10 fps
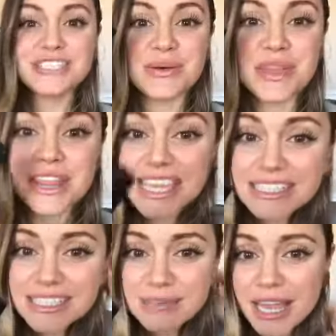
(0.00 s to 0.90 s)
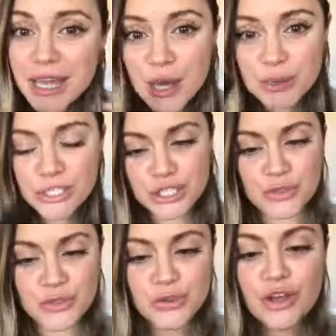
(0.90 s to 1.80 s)
so this is my
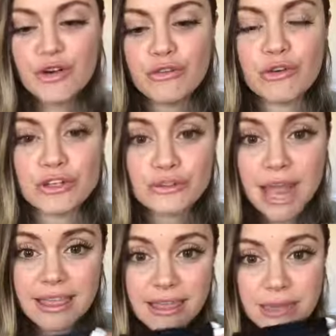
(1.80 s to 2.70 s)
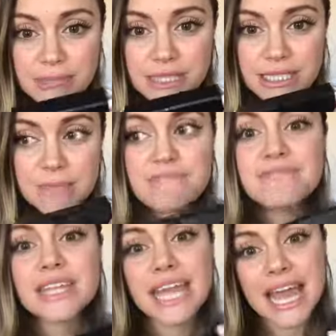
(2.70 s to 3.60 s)
go-to for dry lips
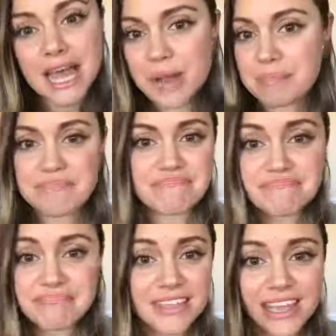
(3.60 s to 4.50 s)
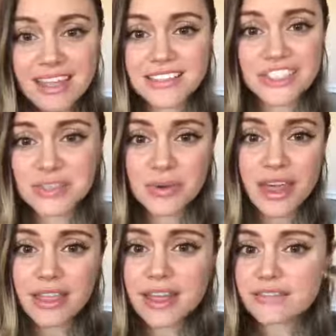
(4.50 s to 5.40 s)
um, and it's just what
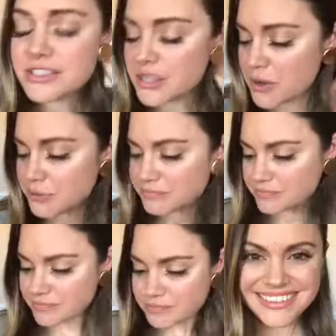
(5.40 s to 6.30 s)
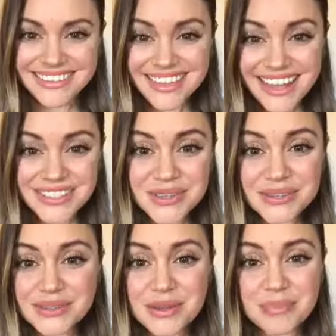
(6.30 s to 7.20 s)
I love. So yeah, so
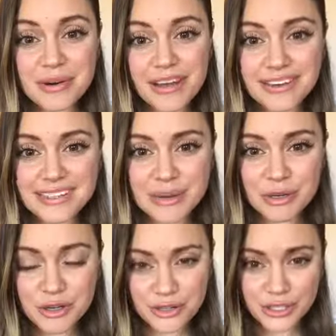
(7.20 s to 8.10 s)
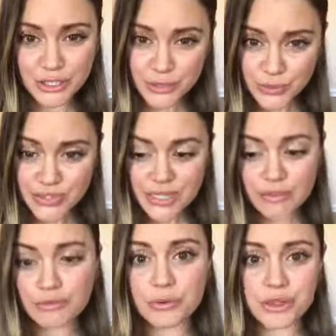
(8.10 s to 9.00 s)
those are all the products that I'm currently
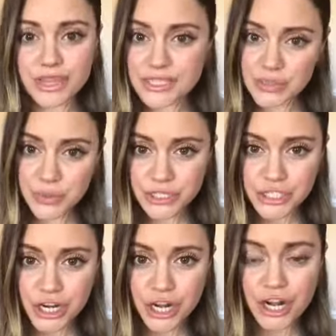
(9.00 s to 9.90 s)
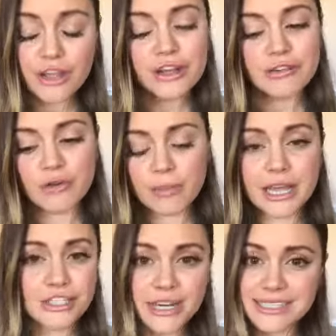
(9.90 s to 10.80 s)
using for this winter for
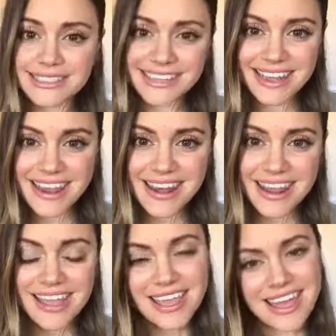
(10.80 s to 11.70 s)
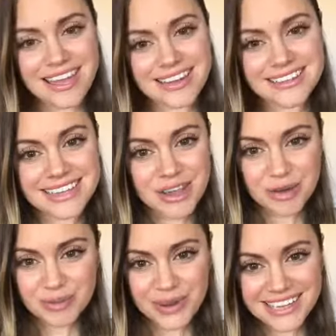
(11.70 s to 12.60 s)
my dry skin. And I
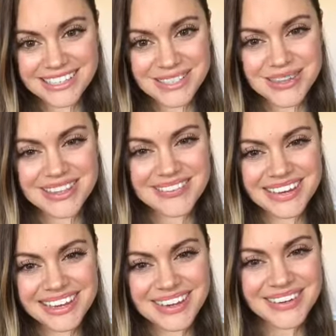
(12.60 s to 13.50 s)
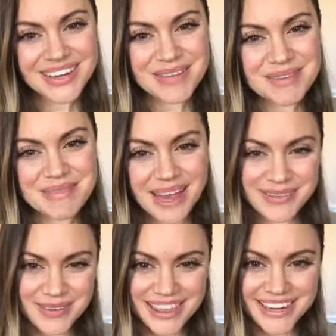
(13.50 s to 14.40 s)
hope you guys enjoy the video and I'll be
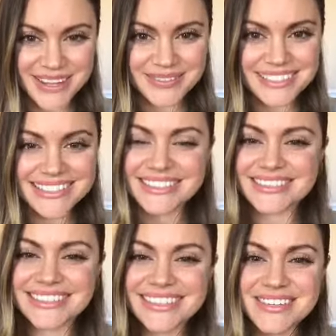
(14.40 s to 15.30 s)
back with another one soon.